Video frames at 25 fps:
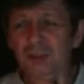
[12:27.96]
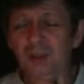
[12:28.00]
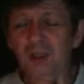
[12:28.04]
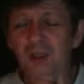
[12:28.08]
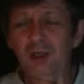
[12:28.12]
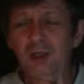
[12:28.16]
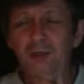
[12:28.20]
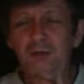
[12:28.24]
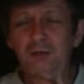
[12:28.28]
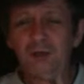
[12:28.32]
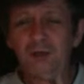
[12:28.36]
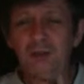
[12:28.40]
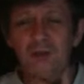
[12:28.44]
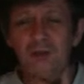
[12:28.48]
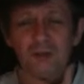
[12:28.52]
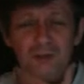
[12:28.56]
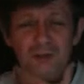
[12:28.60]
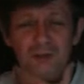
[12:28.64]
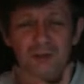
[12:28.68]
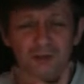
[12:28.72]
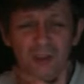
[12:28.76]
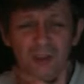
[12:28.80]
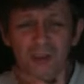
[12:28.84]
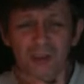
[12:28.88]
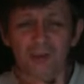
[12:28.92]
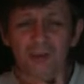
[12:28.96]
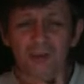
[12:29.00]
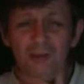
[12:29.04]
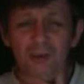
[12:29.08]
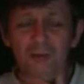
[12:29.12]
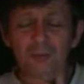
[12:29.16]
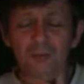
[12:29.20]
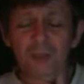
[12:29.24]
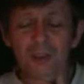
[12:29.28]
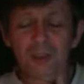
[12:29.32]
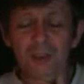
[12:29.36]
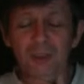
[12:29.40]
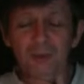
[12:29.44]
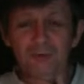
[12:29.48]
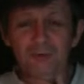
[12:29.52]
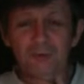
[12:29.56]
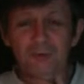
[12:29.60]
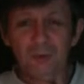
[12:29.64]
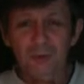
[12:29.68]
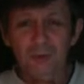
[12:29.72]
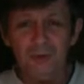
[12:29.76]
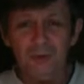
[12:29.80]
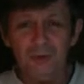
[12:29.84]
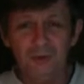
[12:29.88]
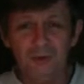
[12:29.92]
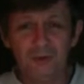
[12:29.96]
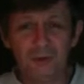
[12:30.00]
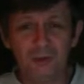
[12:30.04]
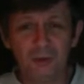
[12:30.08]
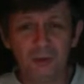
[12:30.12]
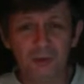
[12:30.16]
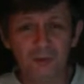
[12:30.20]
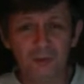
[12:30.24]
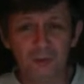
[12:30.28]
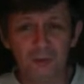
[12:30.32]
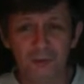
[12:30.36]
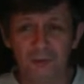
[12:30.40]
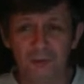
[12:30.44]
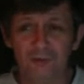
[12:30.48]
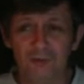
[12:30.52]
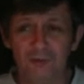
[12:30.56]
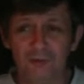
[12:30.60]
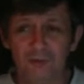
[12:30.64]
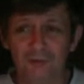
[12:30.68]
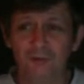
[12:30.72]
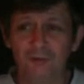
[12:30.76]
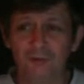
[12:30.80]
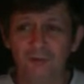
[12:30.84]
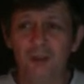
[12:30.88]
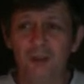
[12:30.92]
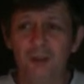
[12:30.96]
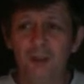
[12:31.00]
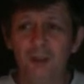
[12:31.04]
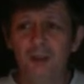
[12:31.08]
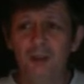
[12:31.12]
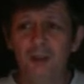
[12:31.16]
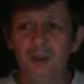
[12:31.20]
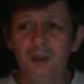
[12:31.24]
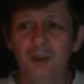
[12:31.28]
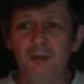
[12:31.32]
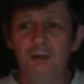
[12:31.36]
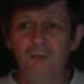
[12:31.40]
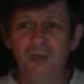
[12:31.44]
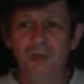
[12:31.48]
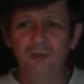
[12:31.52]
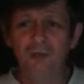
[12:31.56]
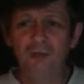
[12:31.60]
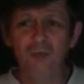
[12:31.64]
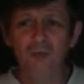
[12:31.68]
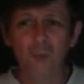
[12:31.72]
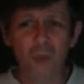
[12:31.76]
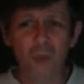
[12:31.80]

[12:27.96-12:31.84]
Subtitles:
a cartridge. That's 80 odd pence for 20 cigarettes worth. That's